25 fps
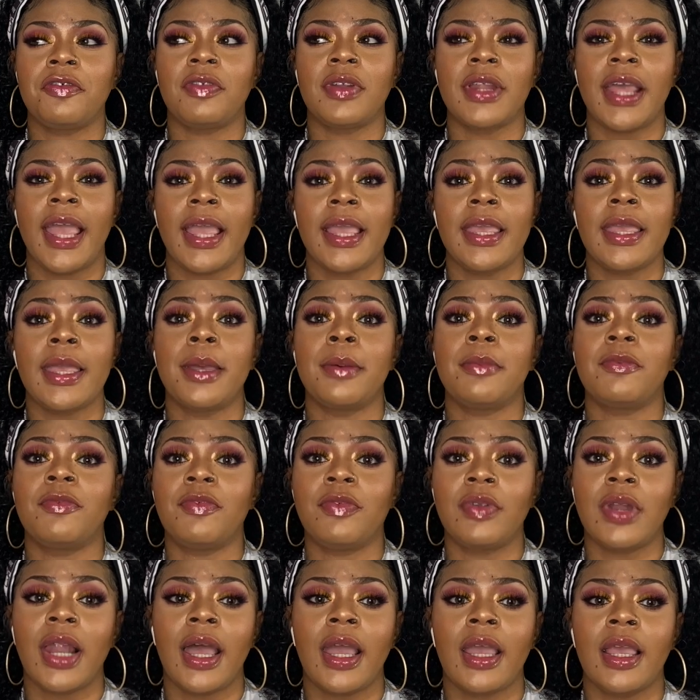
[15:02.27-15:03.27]
a.m.
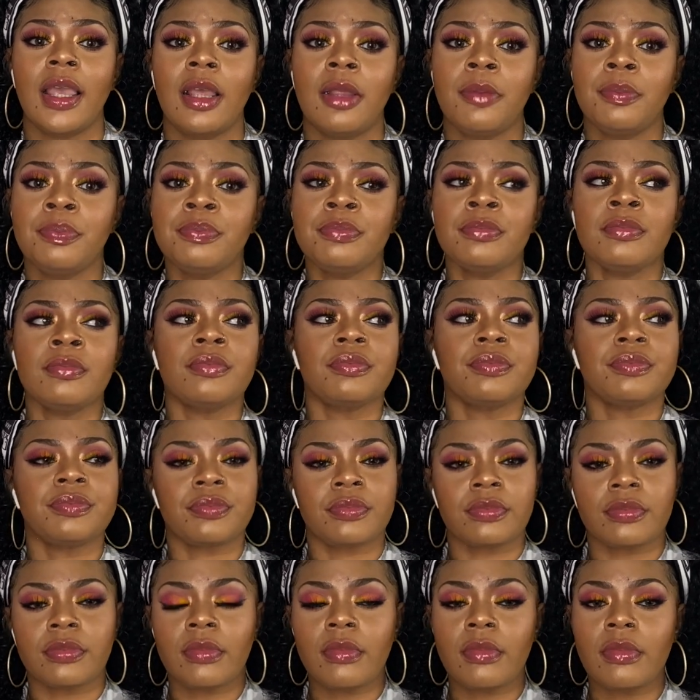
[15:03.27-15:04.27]
flight,
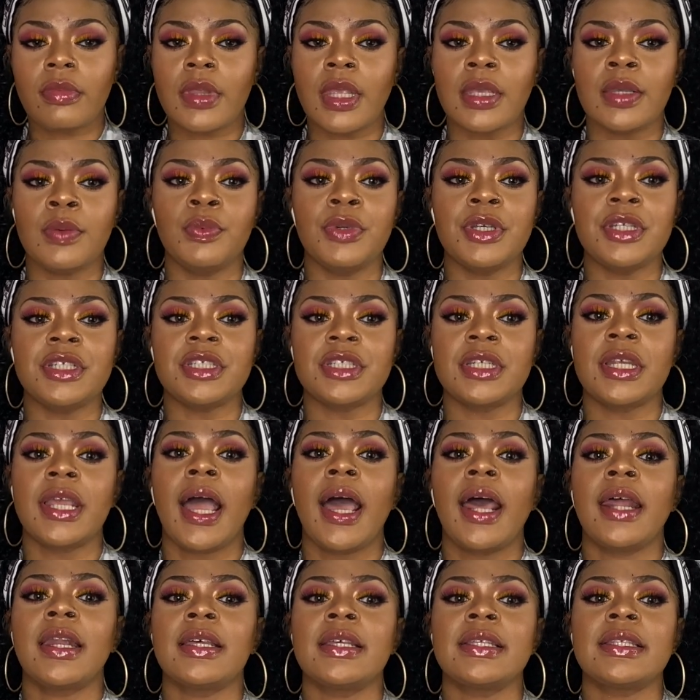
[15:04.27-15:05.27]
which
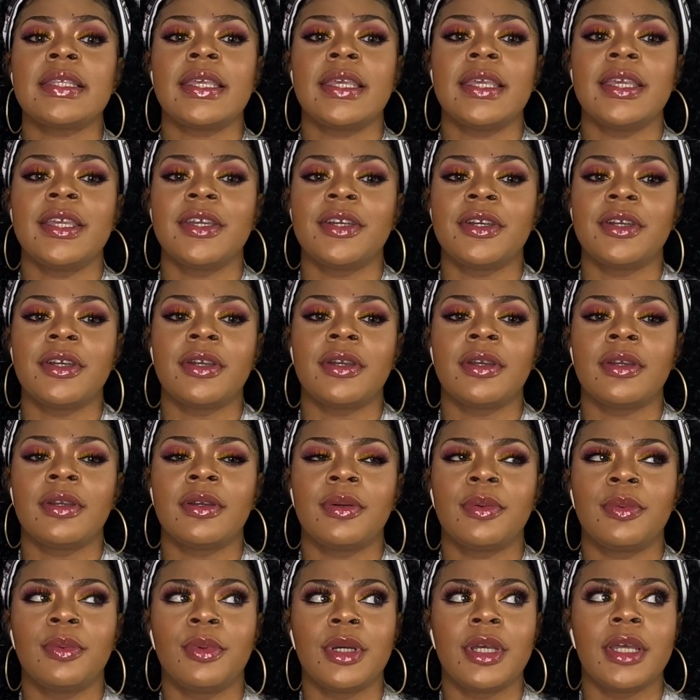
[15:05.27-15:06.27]
got us here,
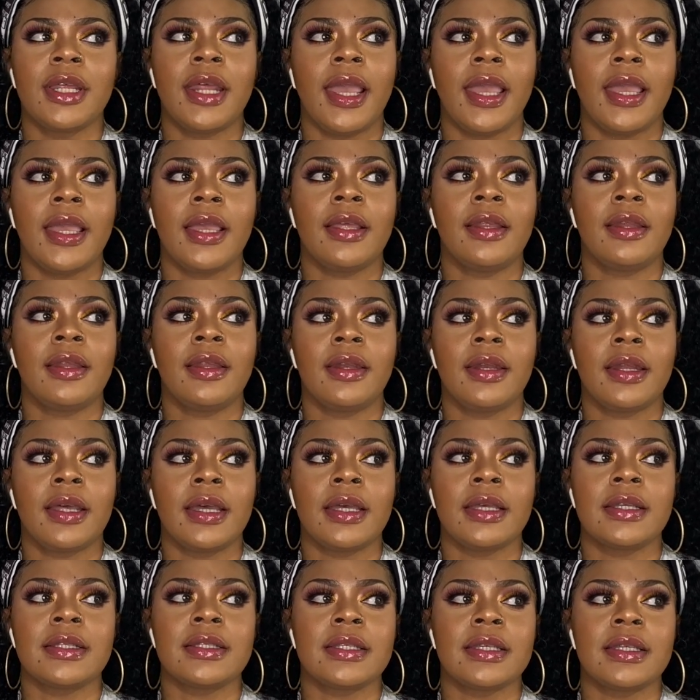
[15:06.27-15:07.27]
what, 8,
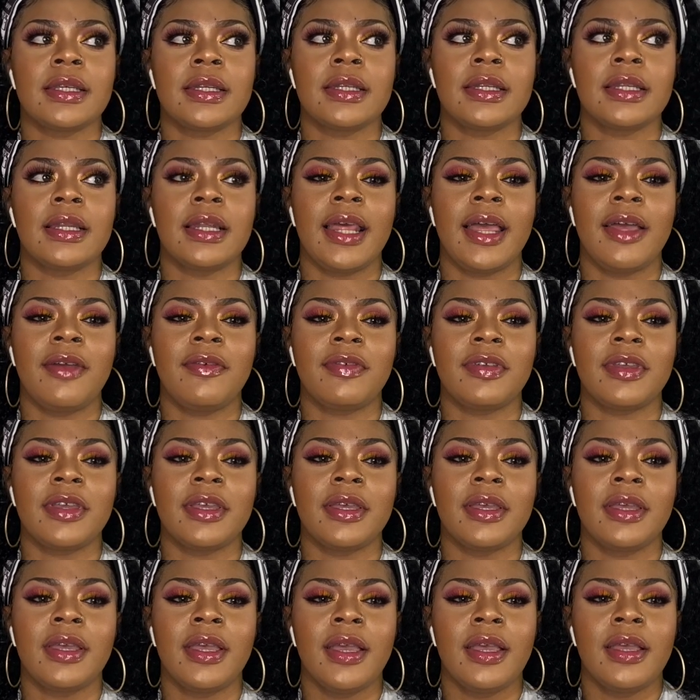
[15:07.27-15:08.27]
9, 10,
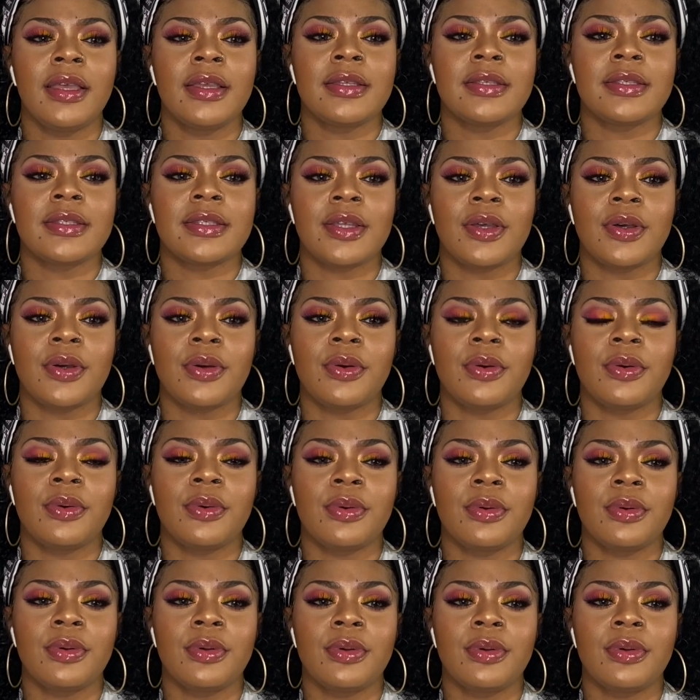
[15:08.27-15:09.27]
11.
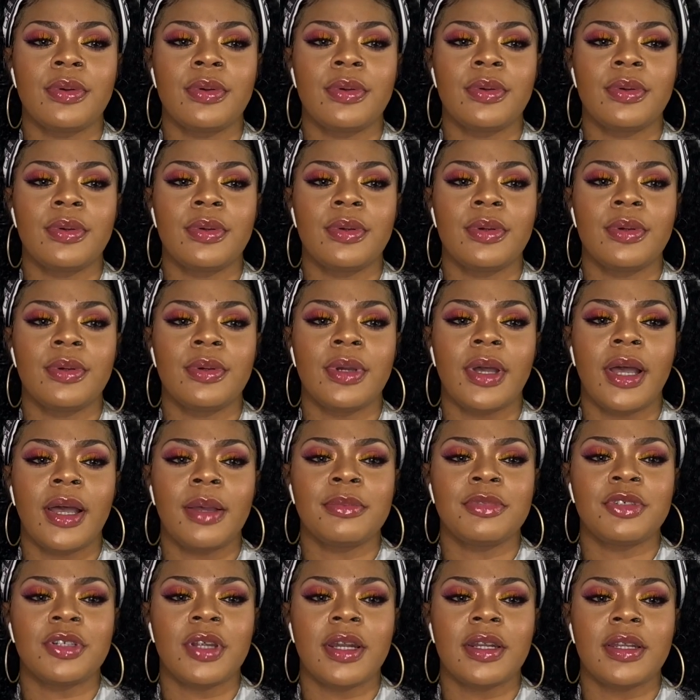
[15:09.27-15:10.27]
So
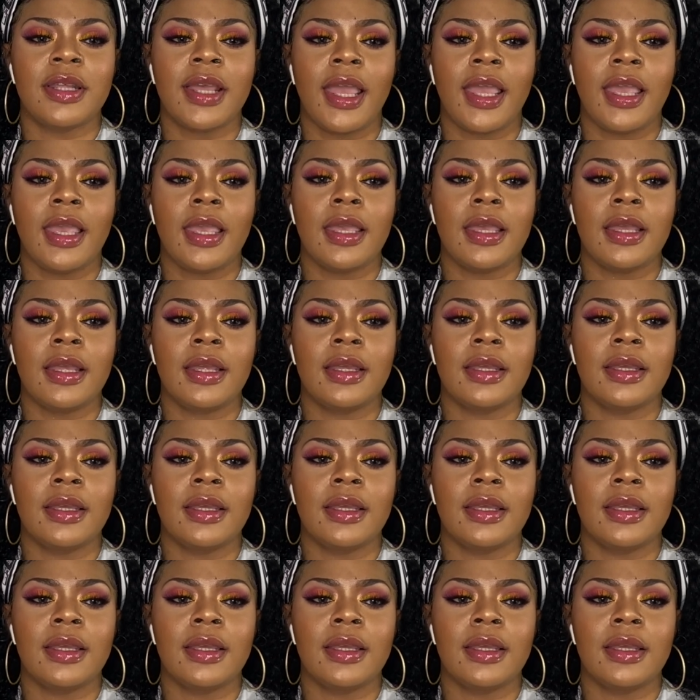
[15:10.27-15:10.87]
I'm trying to 8,